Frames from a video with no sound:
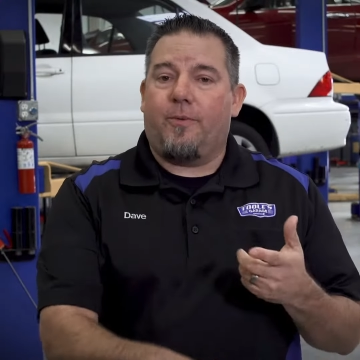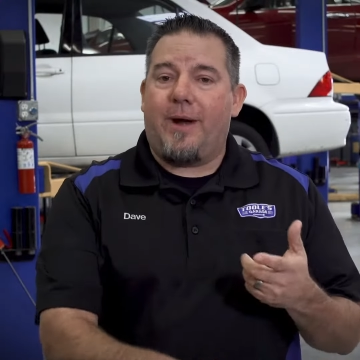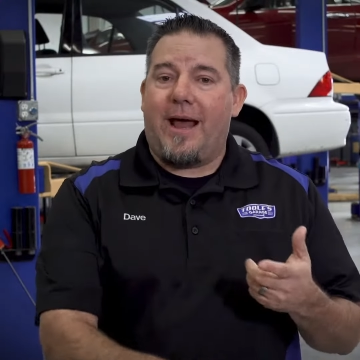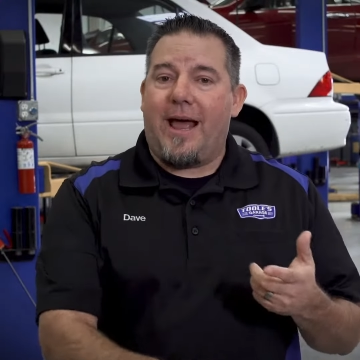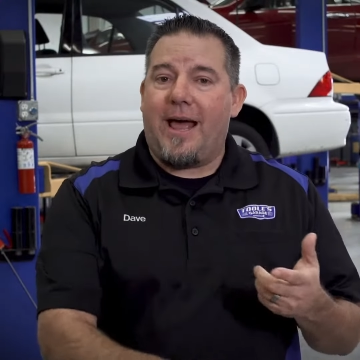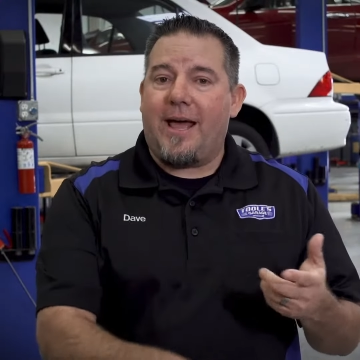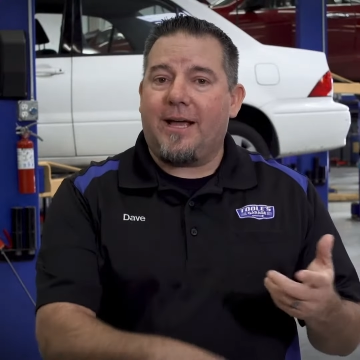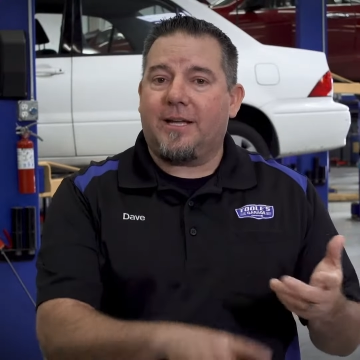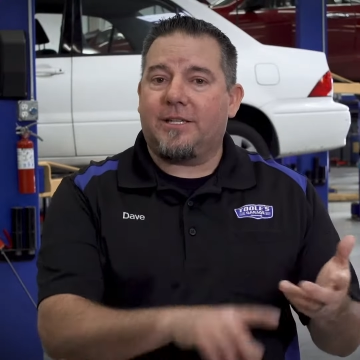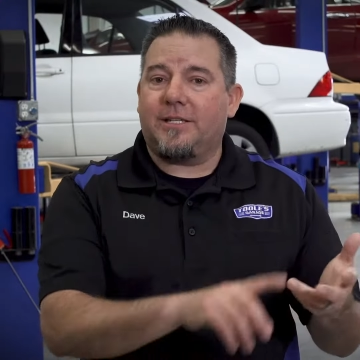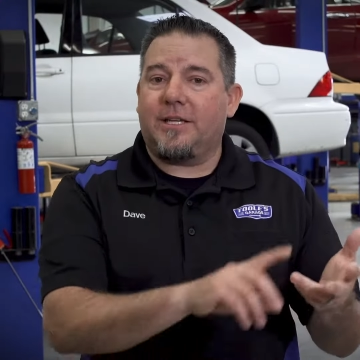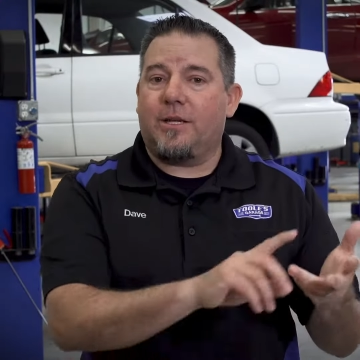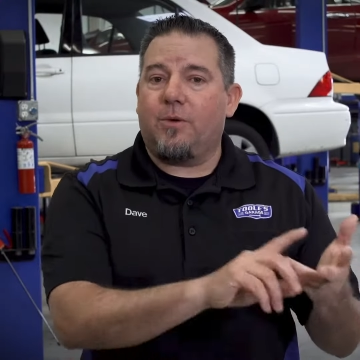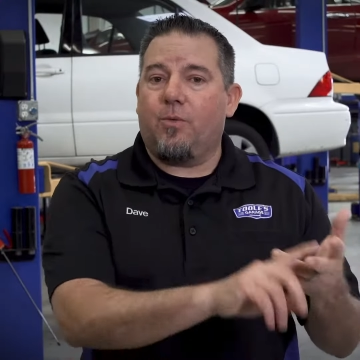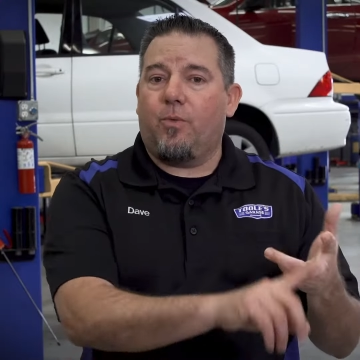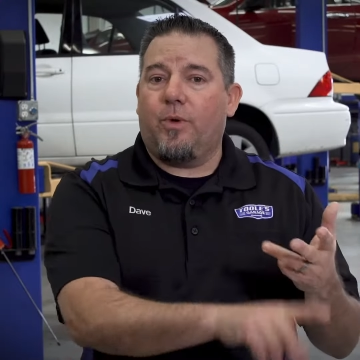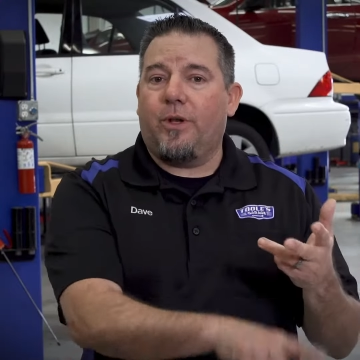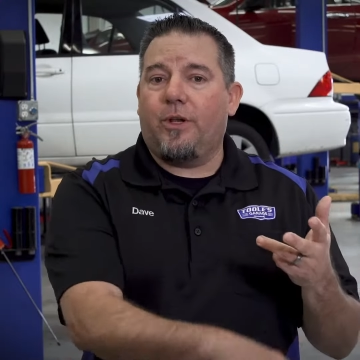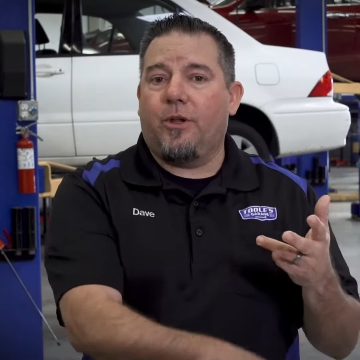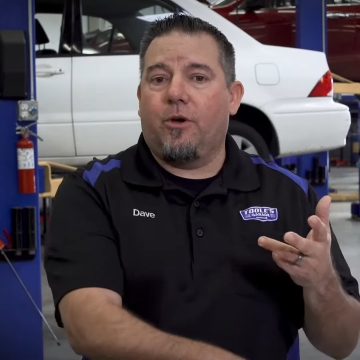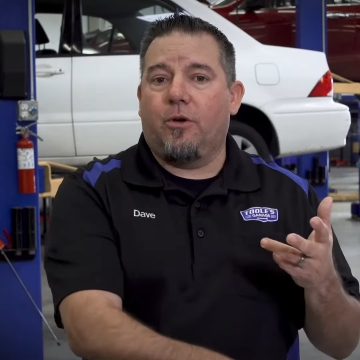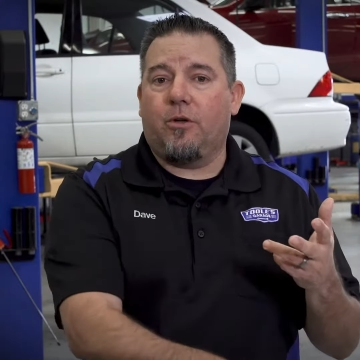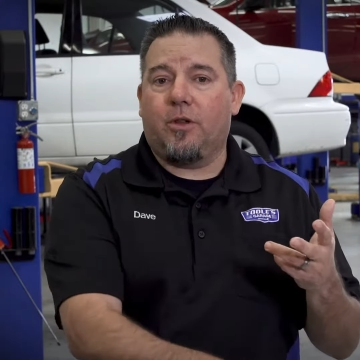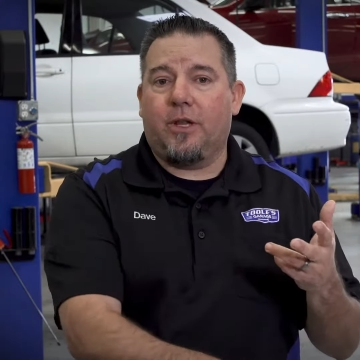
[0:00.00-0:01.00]
Rags and
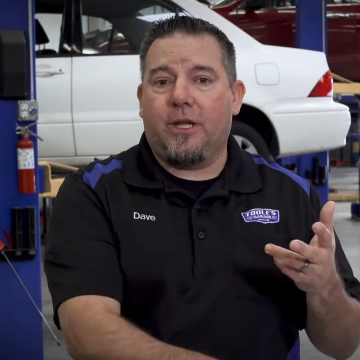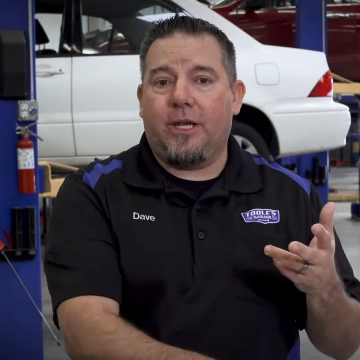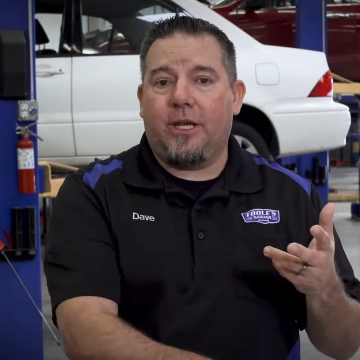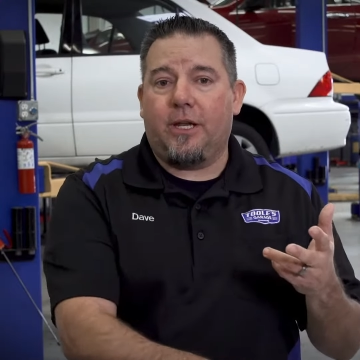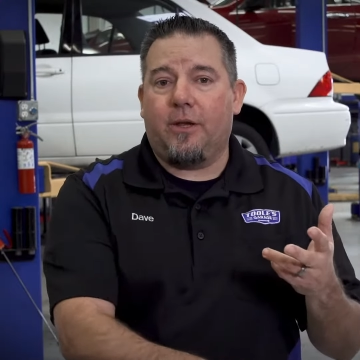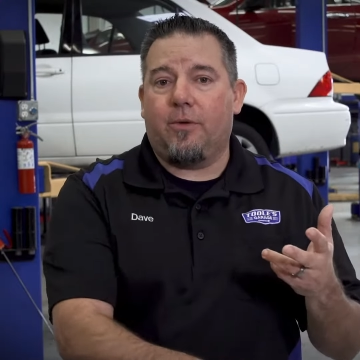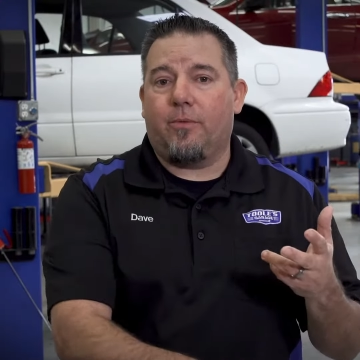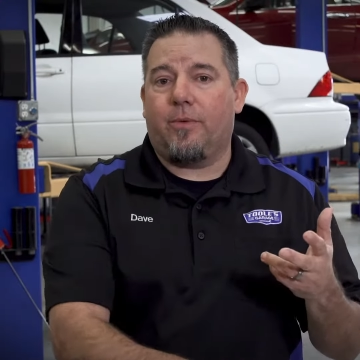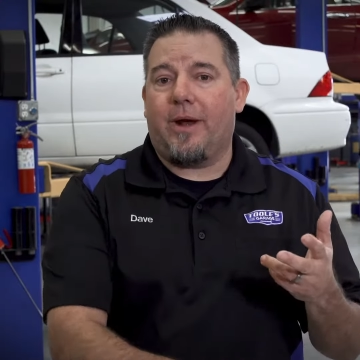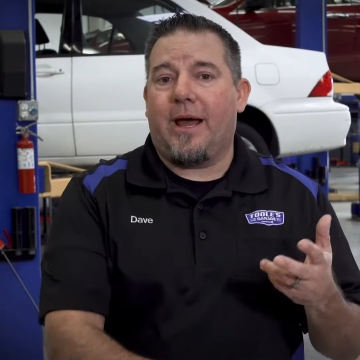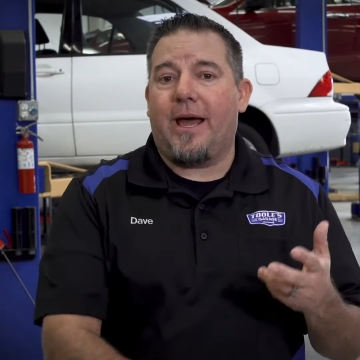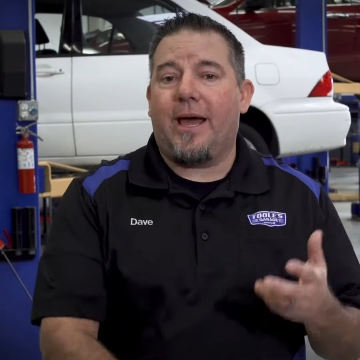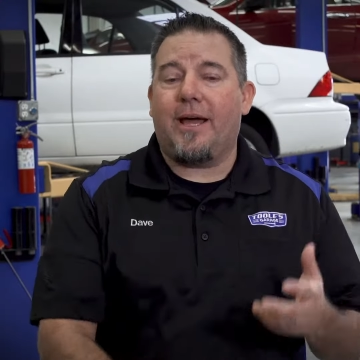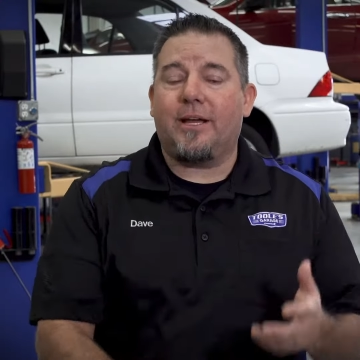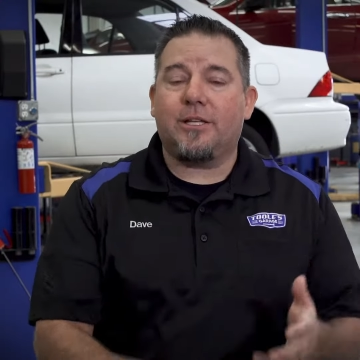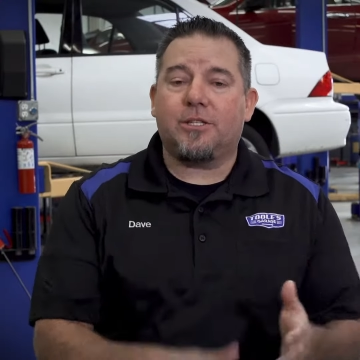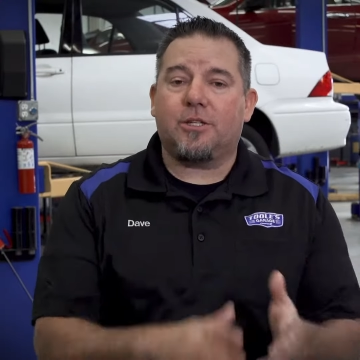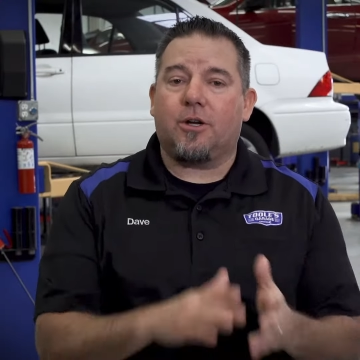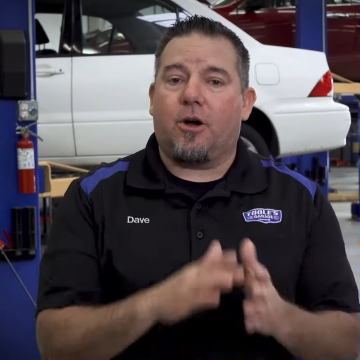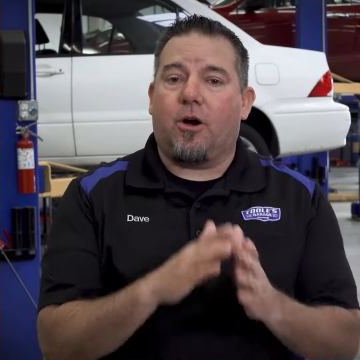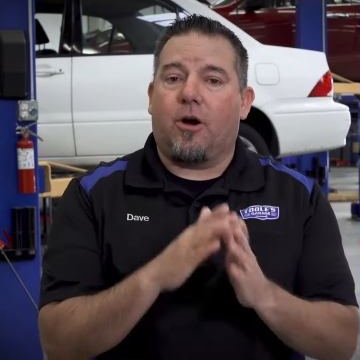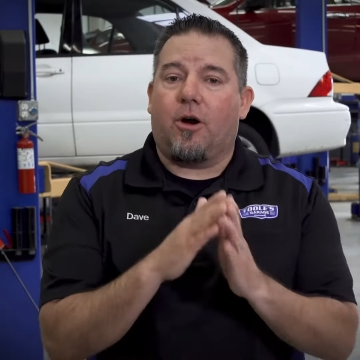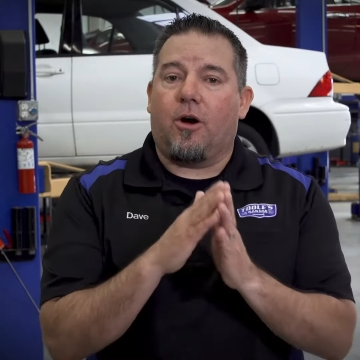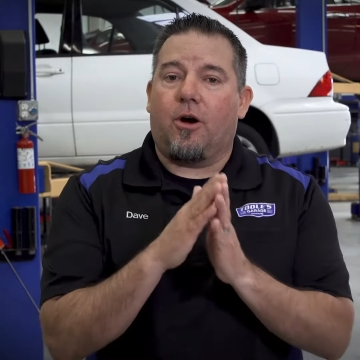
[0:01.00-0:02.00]
window cleaning
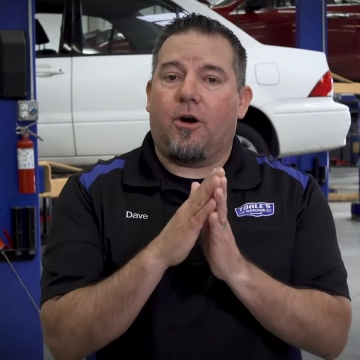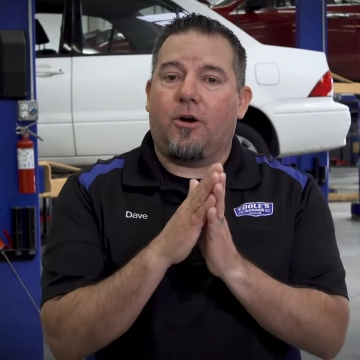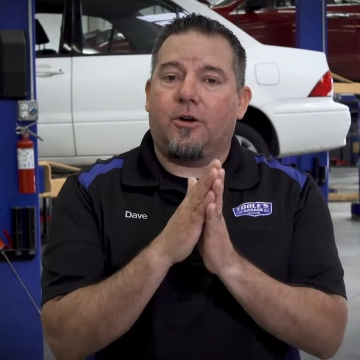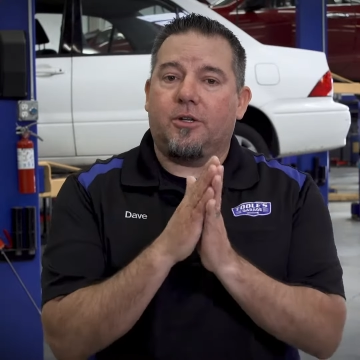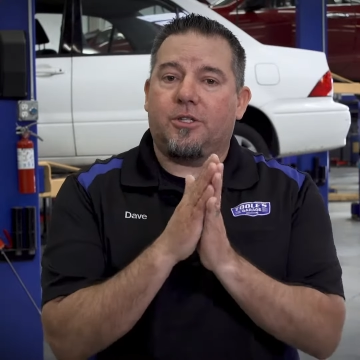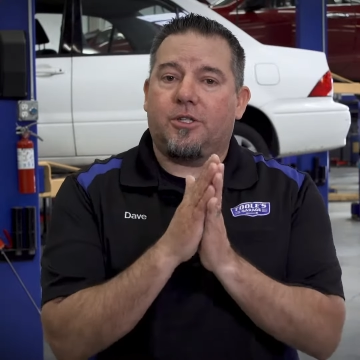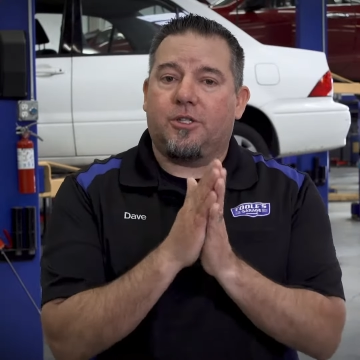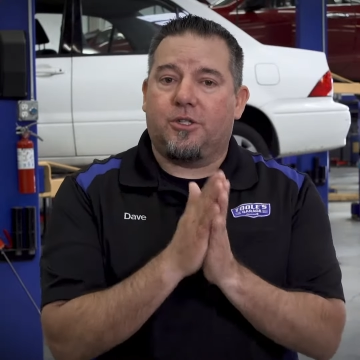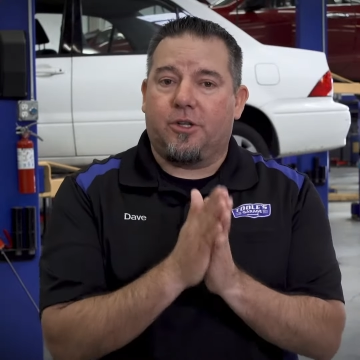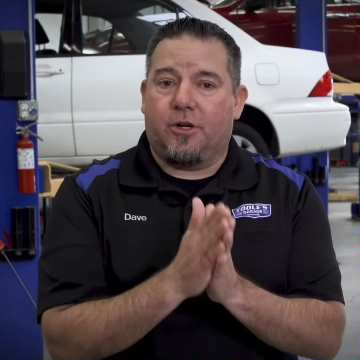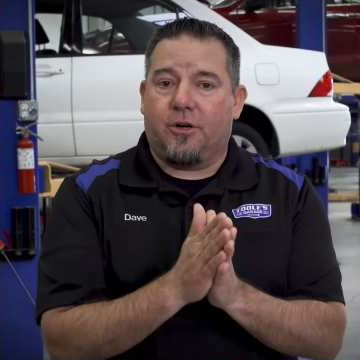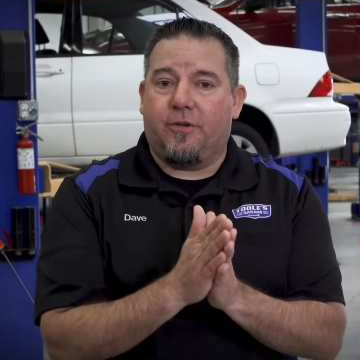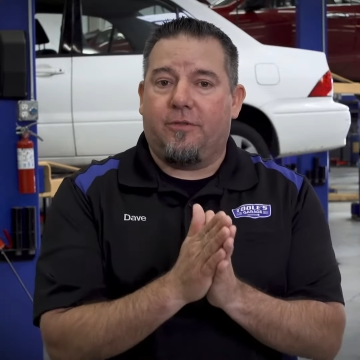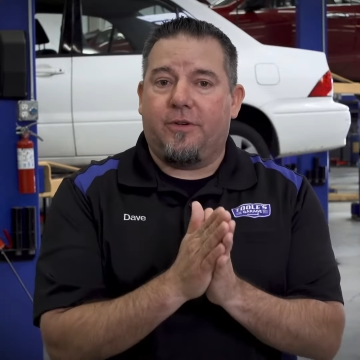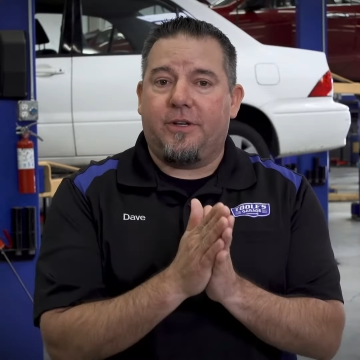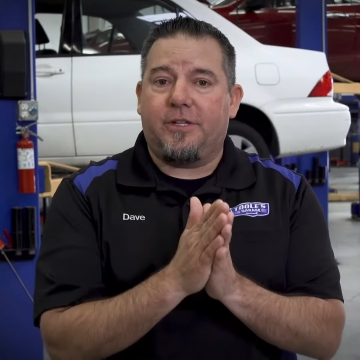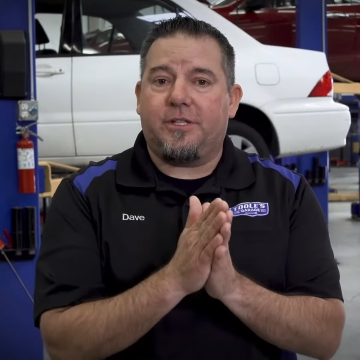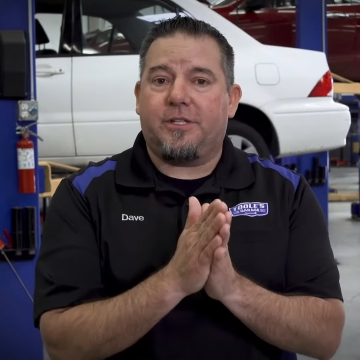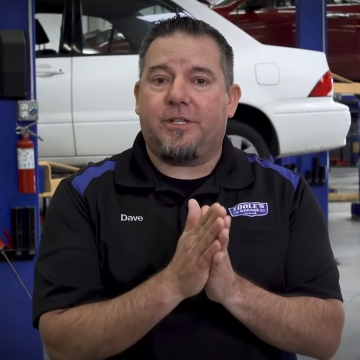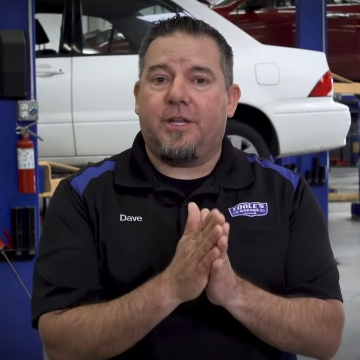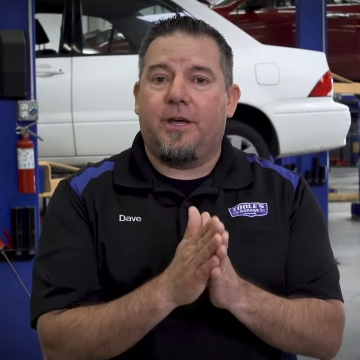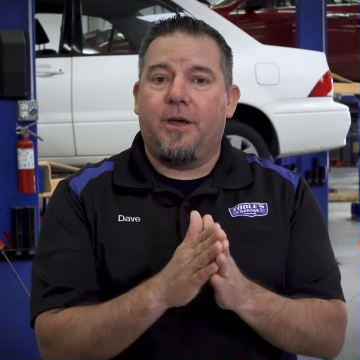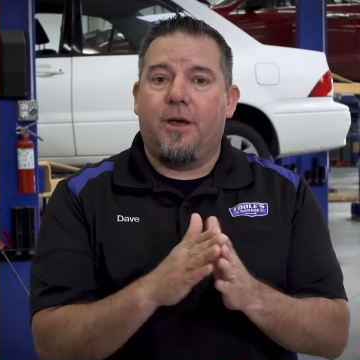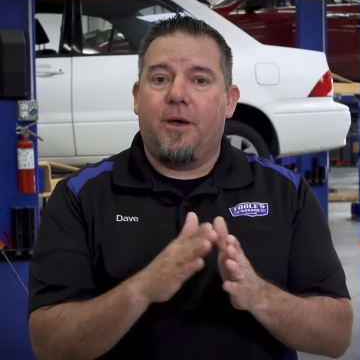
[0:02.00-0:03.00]
rags are
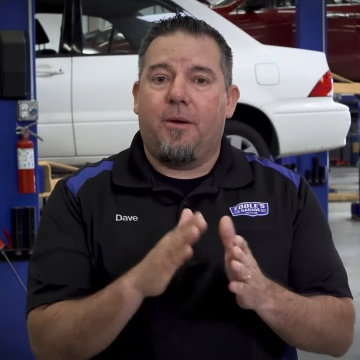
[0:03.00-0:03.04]
serviced